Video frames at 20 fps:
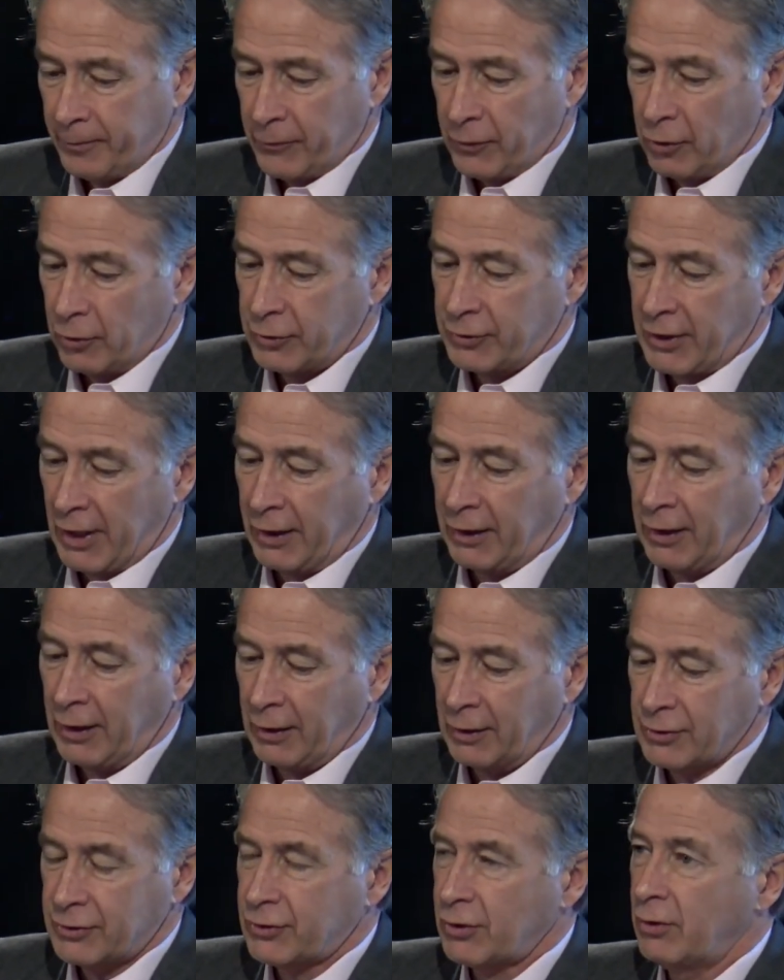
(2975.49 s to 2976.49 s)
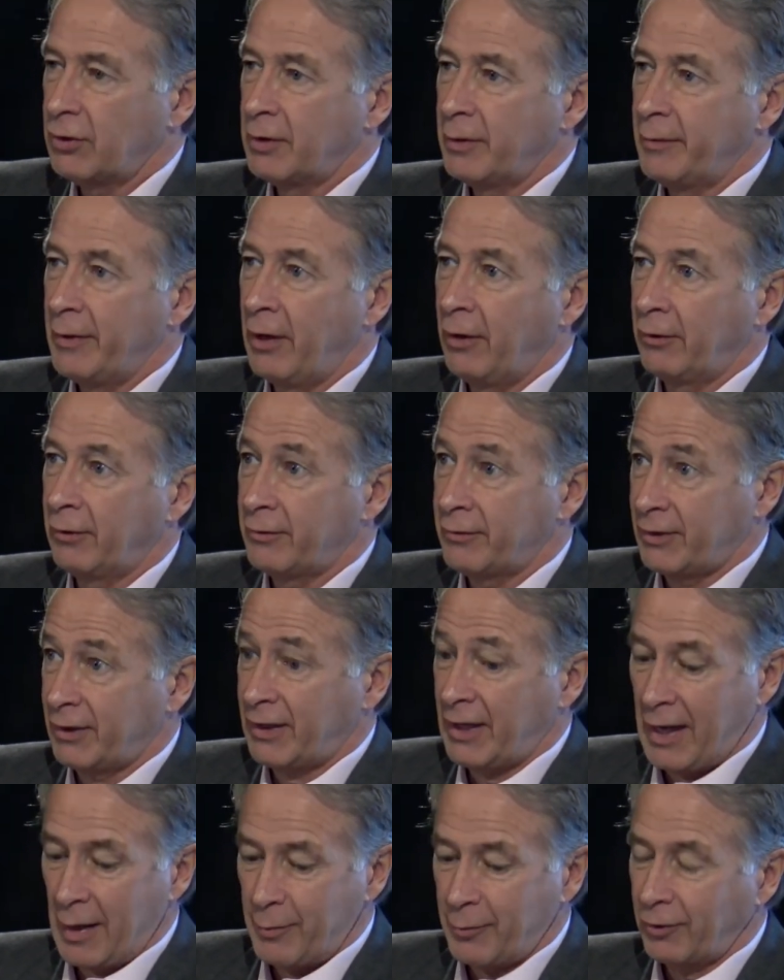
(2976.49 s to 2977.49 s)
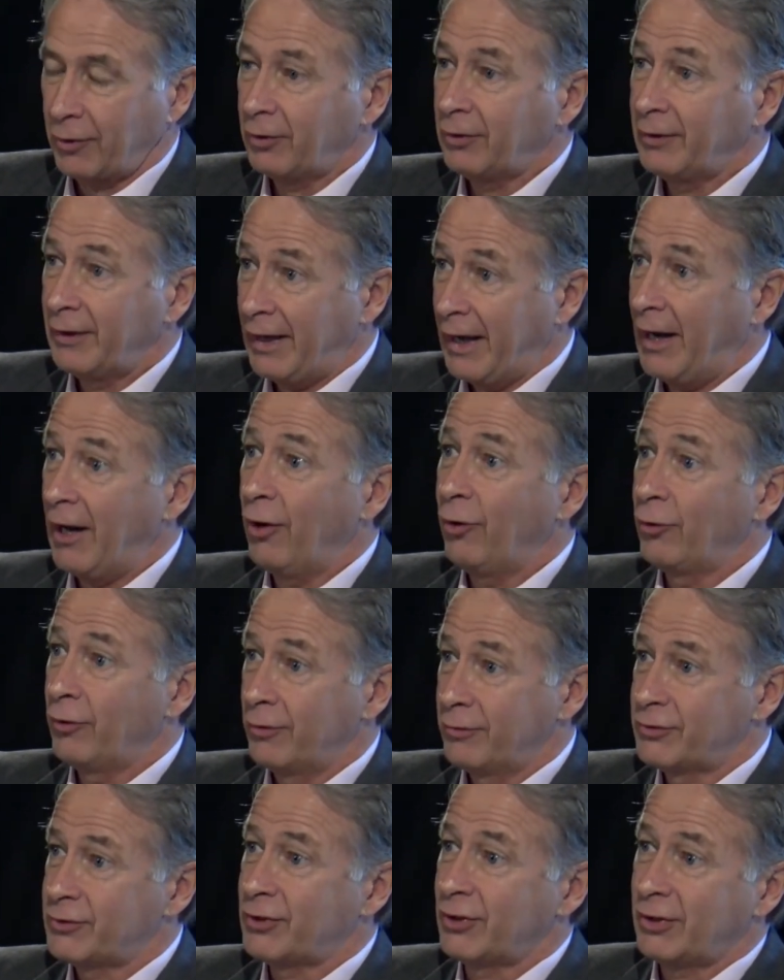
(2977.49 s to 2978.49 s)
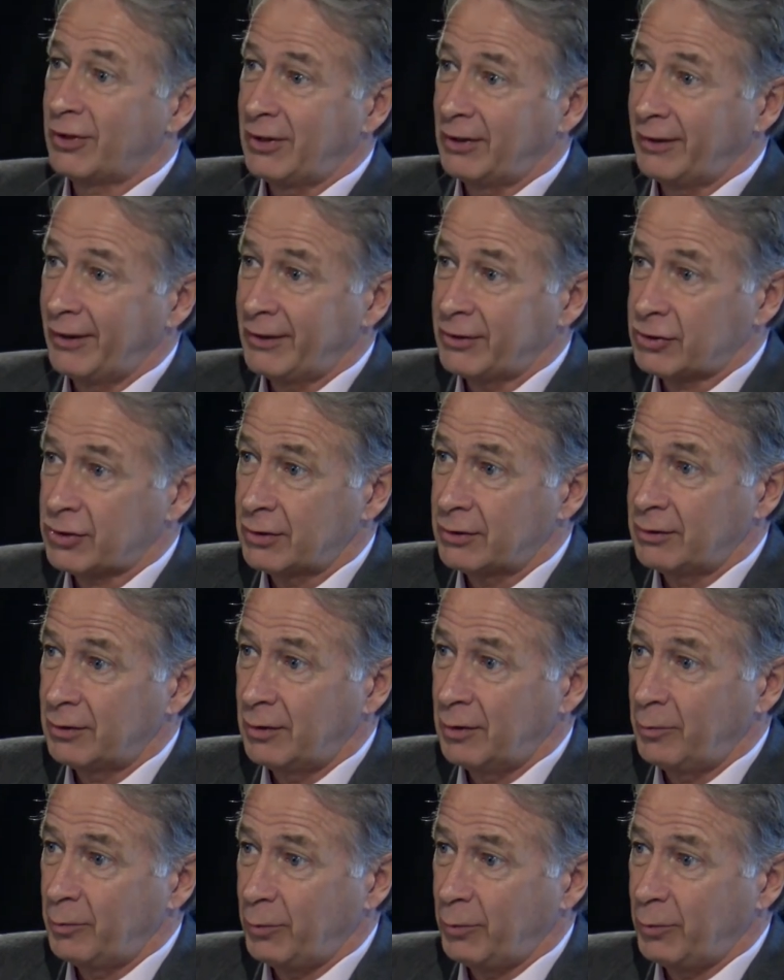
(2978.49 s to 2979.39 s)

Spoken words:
you're taking a certain amount of the capital out of circulation,